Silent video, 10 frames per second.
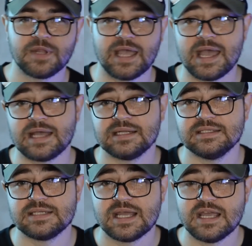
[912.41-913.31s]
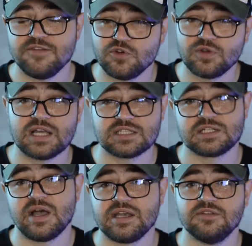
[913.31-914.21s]
And if you guys
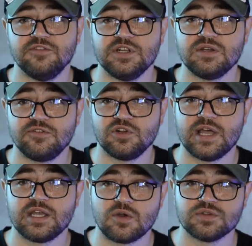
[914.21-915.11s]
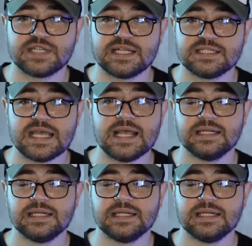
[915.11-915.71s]
like the video, if you like content,